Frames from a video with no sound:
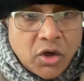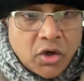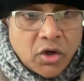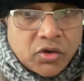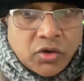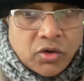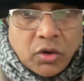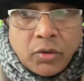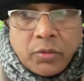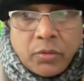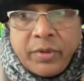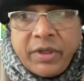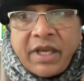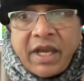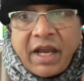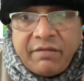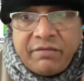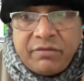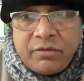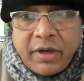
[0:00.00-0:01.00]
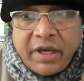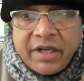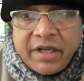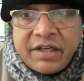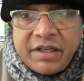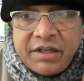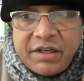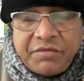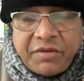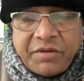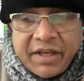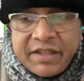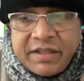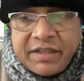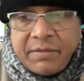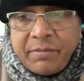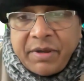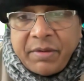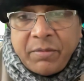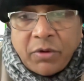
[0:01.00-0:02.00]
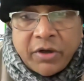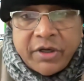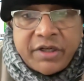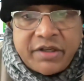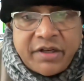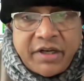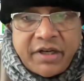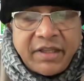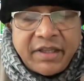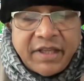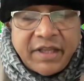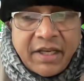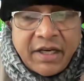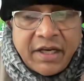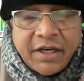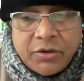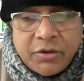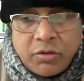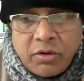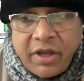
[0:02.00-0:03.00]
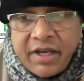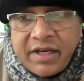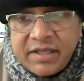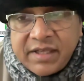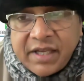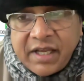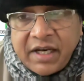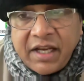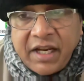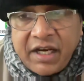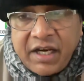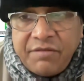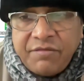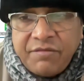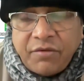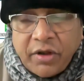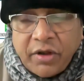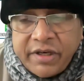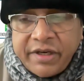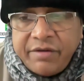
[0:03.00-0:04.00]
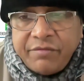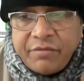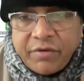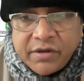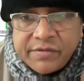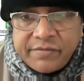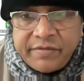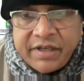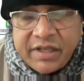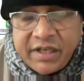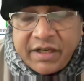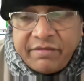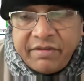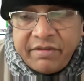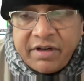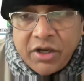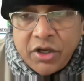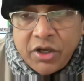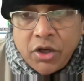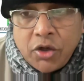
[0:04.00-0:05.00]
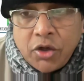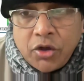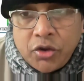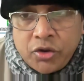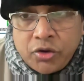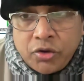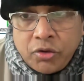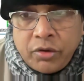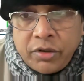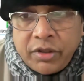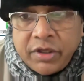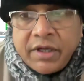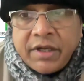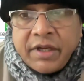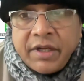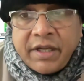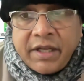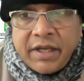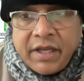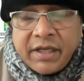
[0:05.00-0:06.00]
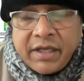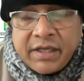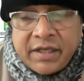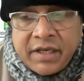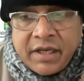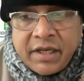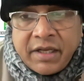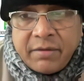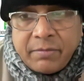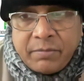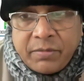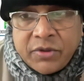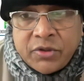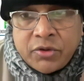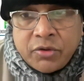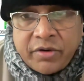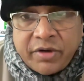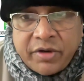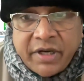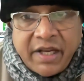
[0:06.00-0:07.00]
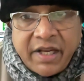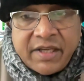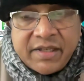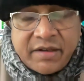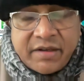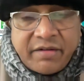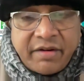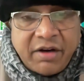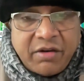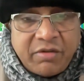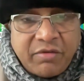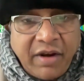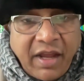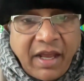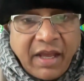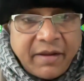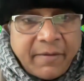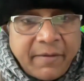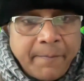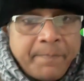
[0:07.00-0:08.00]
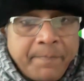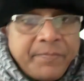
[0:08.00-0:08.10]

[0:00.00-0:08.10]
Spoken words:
So we have to identify them by monitoring the electrolytes, and any fall in phosphate level should raise a red flag.